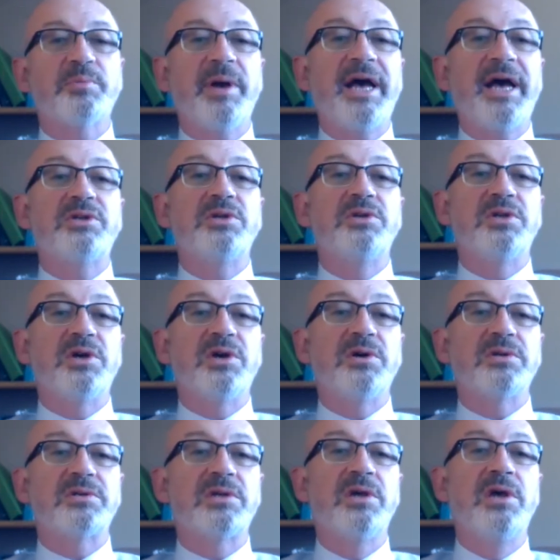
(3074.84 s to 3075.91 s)
patterned
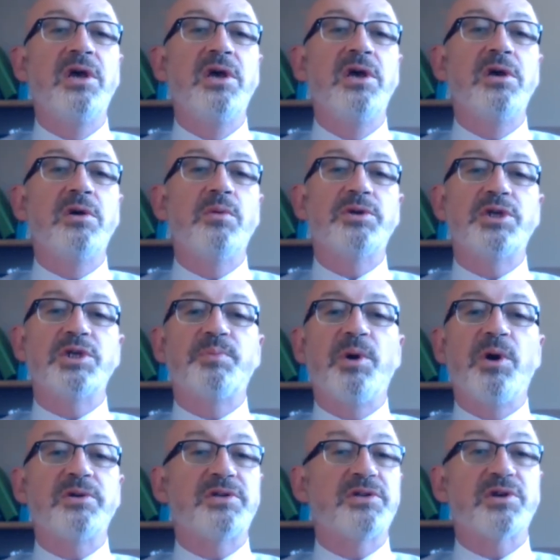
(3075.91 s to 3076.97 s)
art, which is
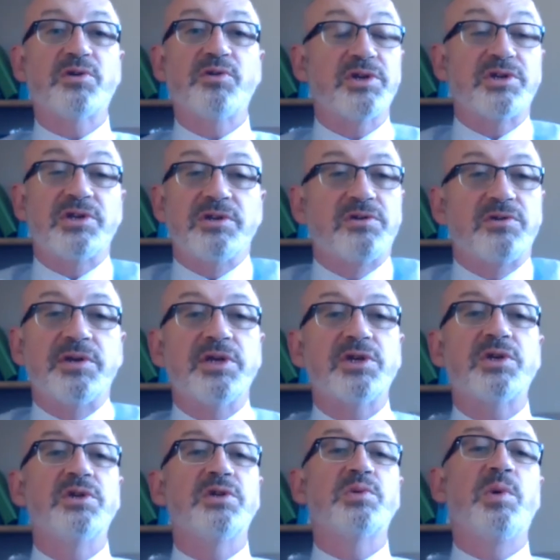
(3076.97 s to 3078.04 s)
part of the Christian
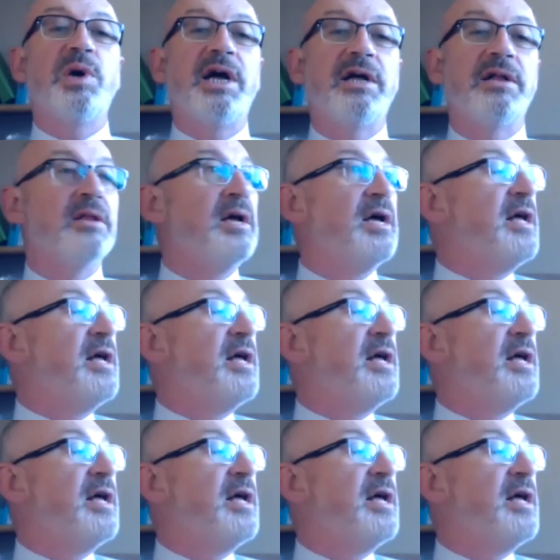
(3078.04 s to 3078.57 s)
tradition as well.